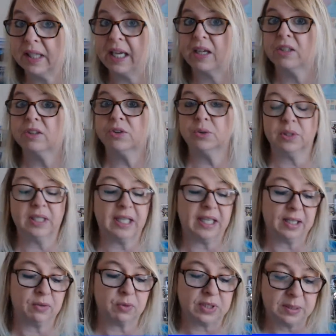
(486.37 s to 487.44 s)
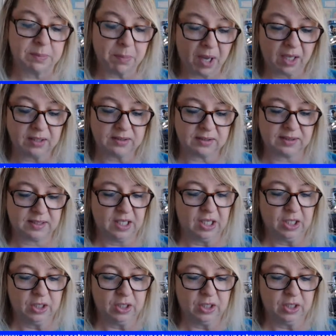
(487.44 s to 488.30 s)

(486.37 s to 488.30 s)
they are doing in response